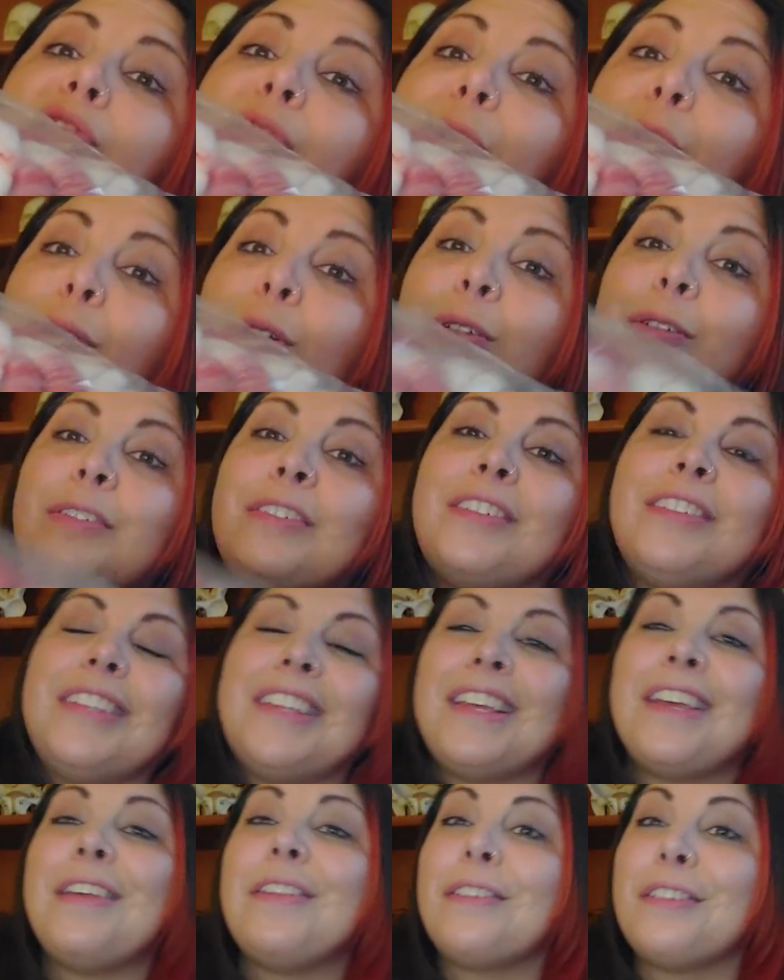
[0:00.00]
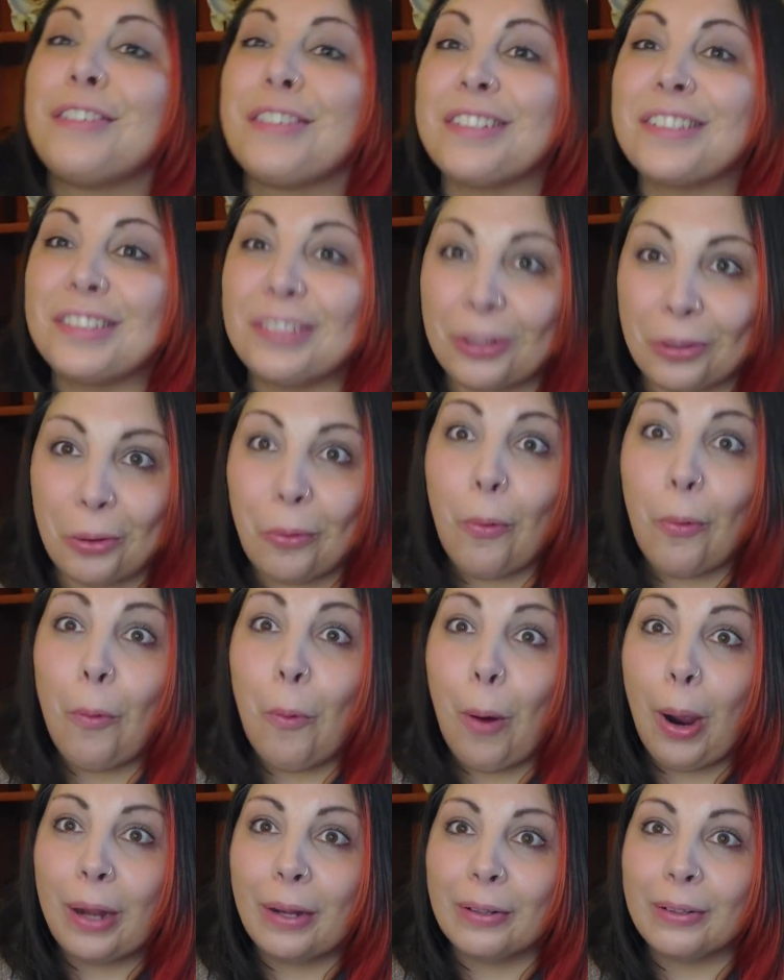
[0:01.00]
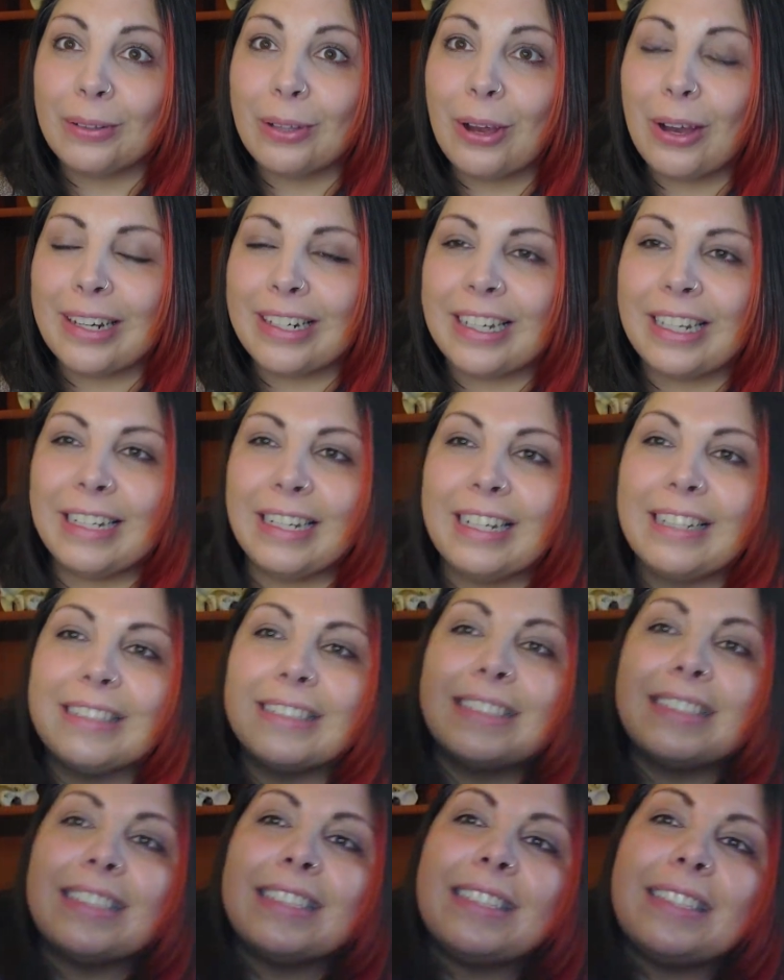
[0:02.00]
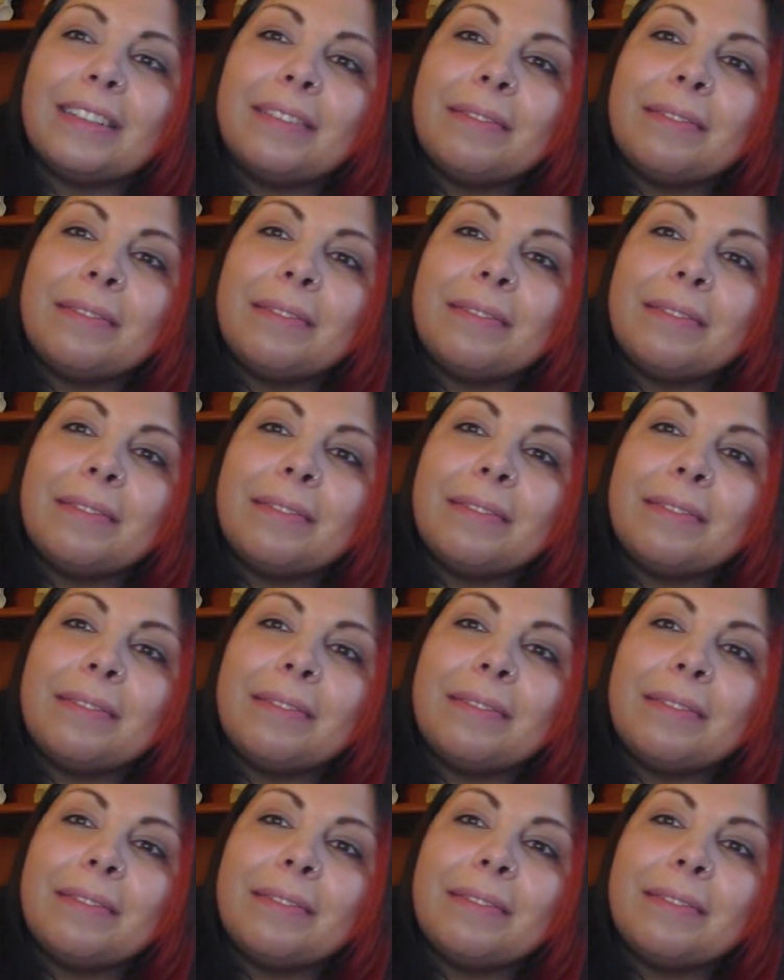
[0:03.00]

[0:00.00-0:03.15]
full. There's still quite a lot in it.